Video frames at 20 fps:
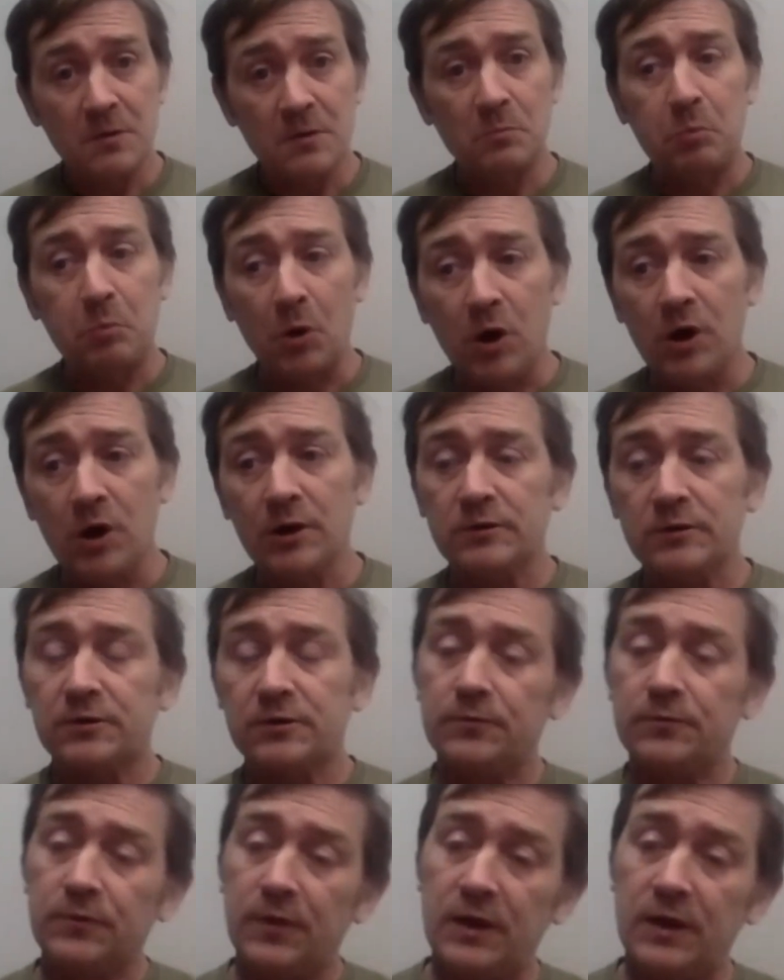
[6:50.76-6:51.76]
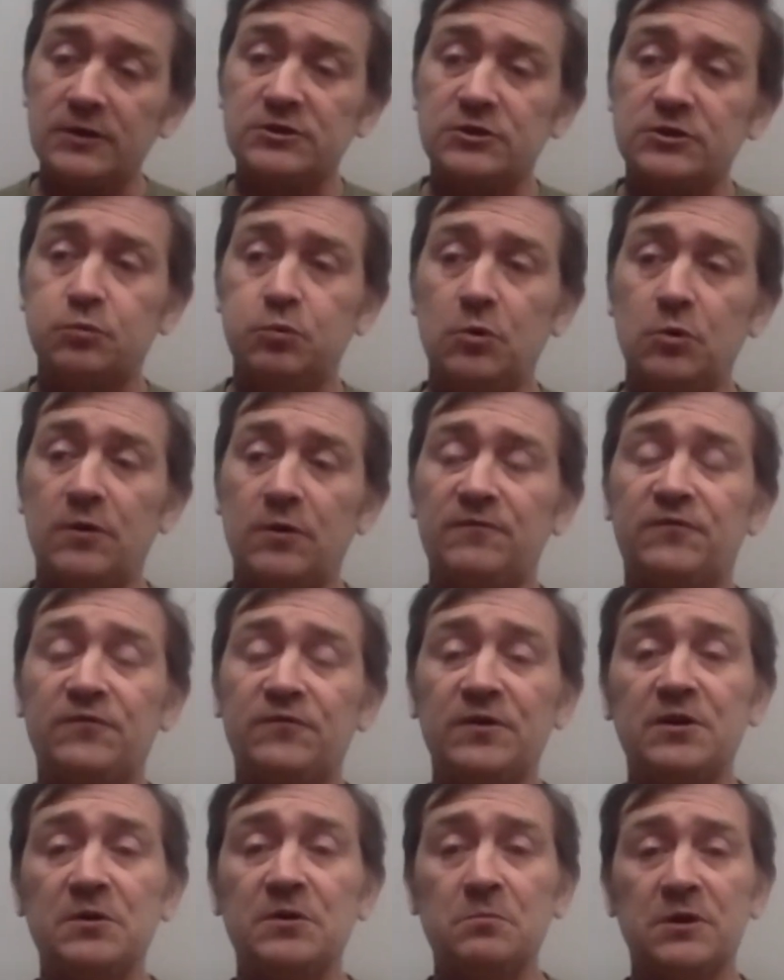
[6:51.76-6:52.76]
but that's what
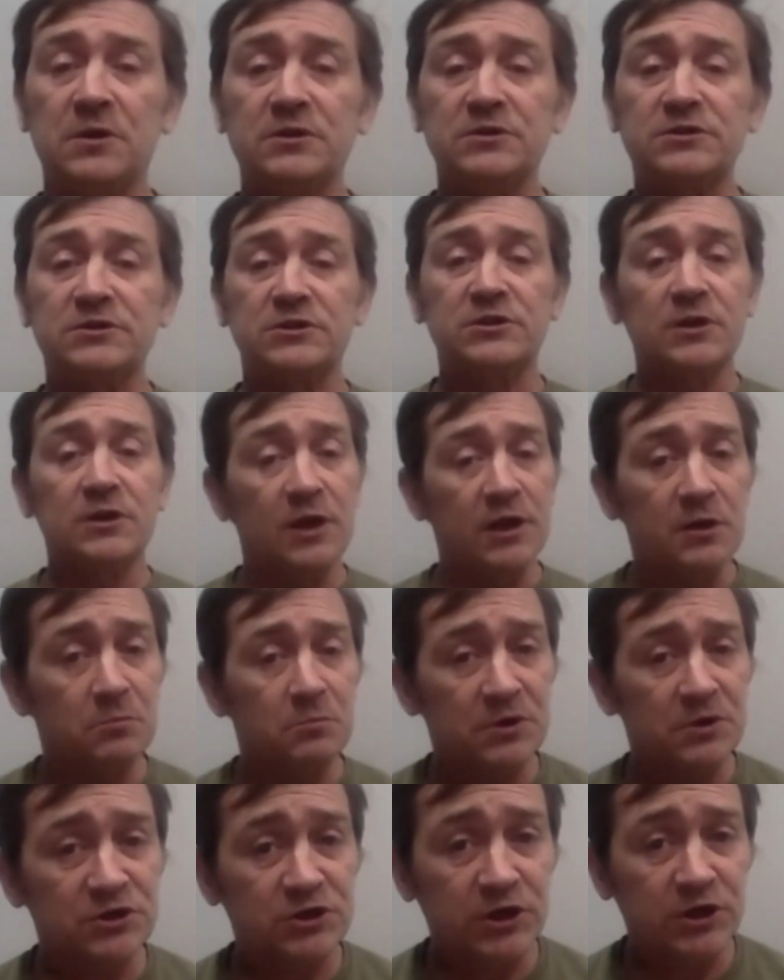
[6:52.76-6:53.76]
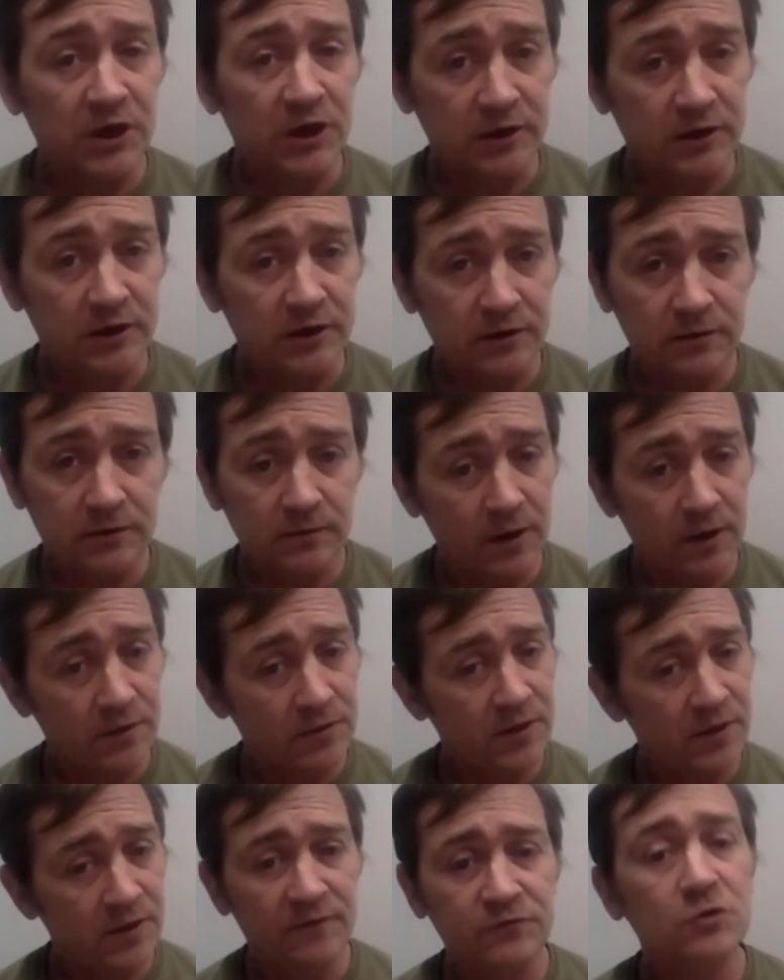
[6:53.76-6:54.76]
freedom is. It's a little bit scary, and they
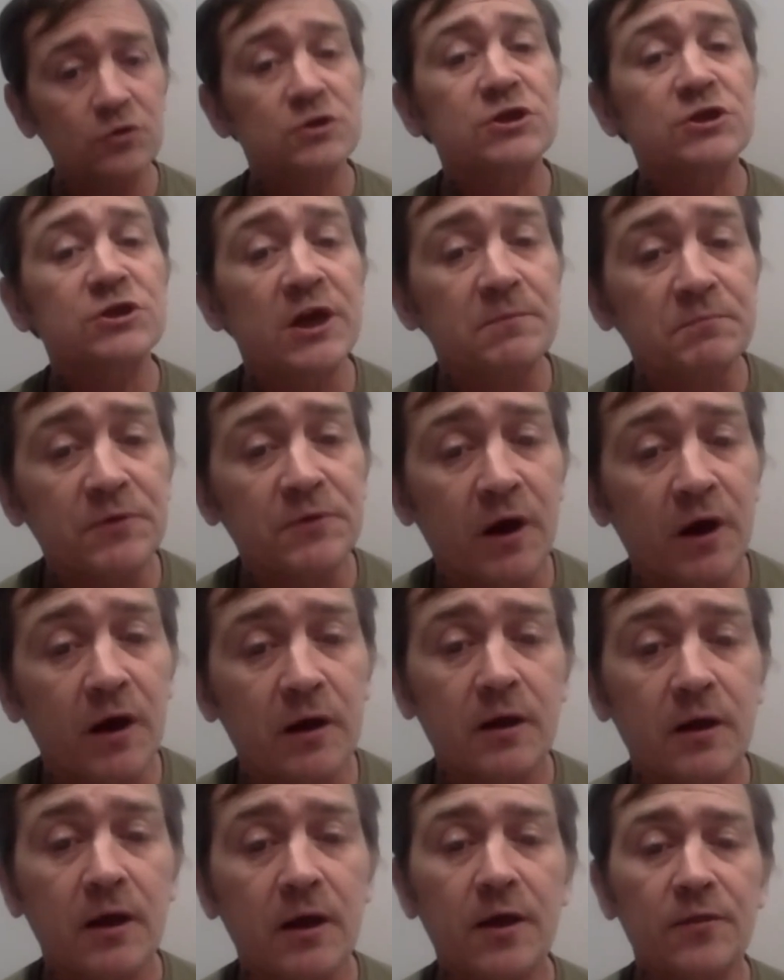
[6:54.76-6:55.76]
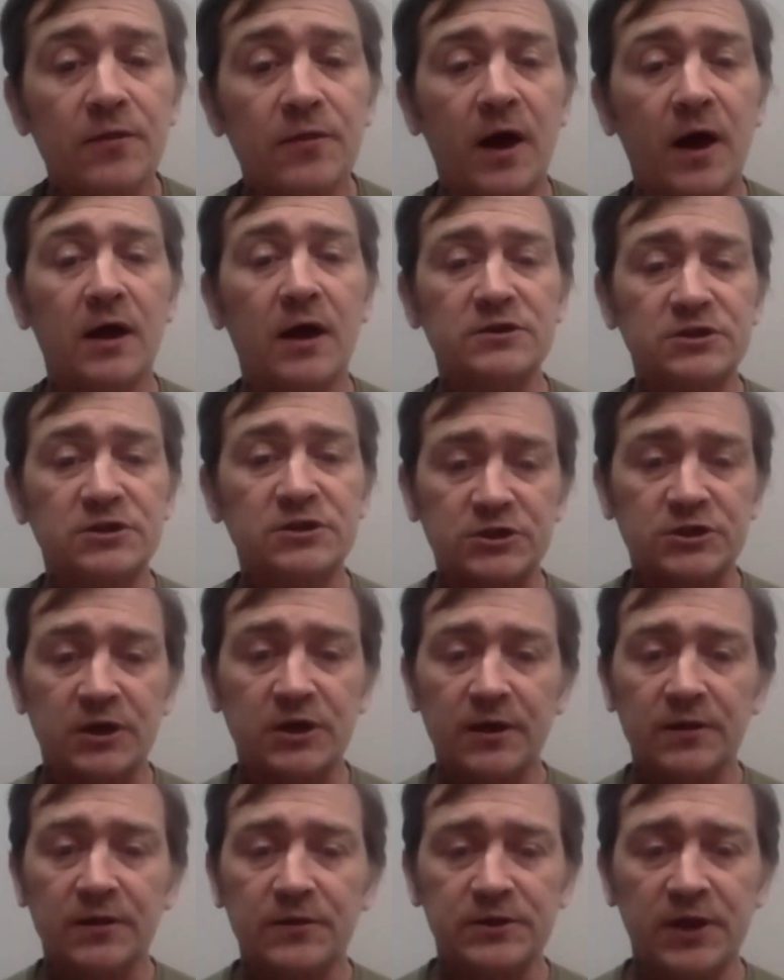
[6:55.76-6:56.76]
have to accept that. That's
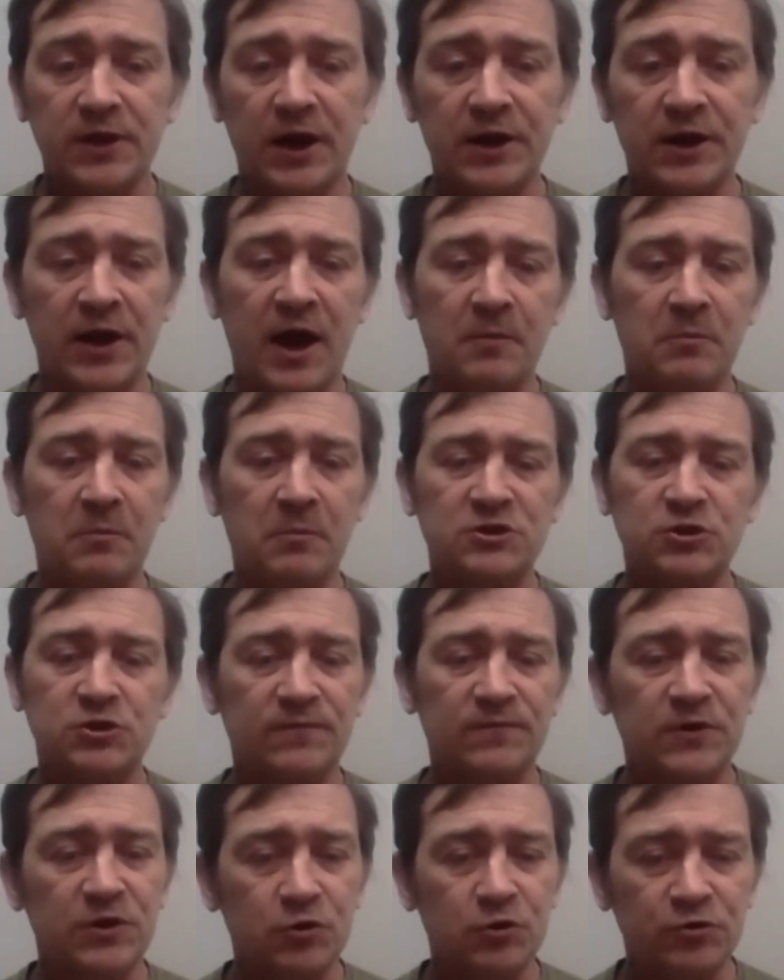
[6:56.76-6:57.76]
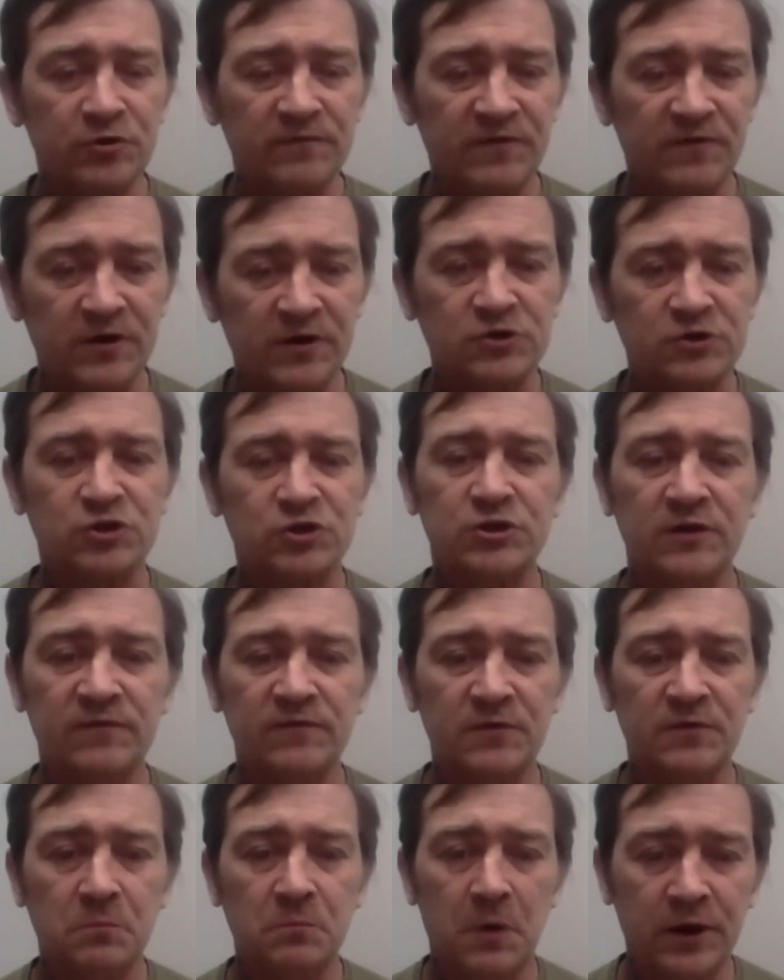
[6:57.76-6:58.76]
the dynamics of the universe, never
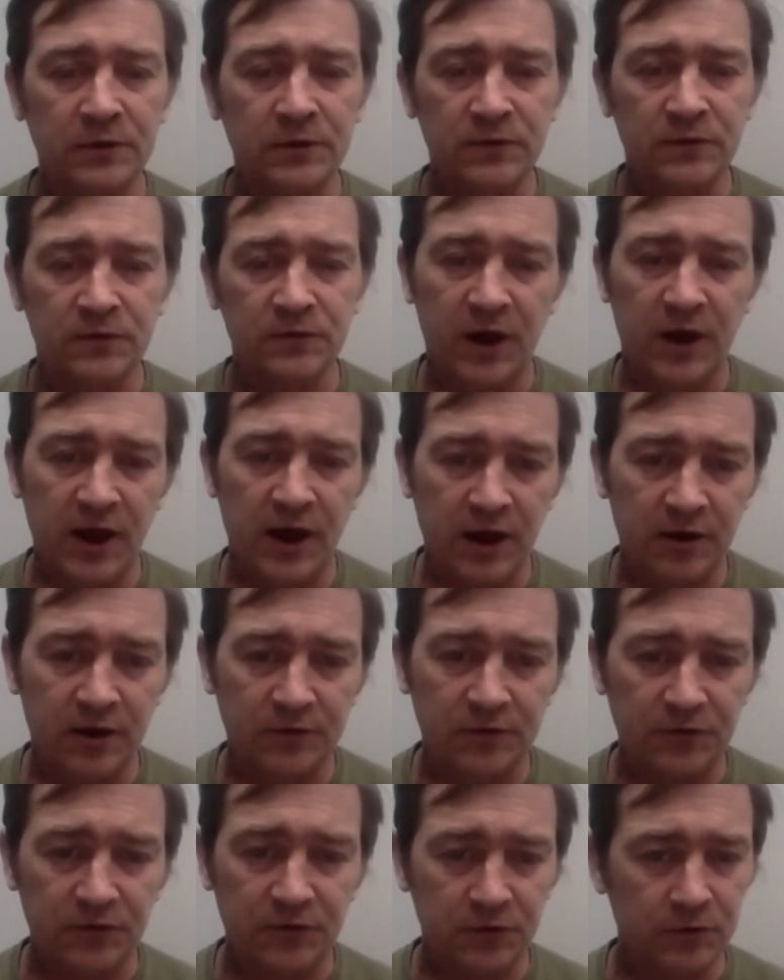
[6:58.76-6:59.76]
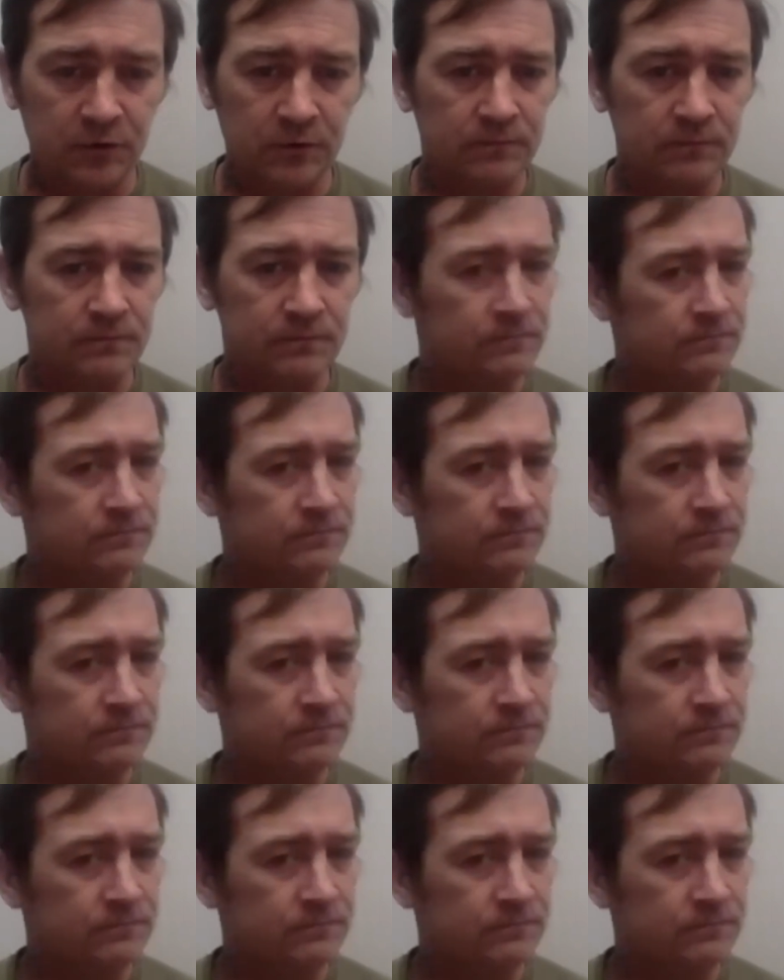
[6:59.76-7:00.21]
mind the earth, you know?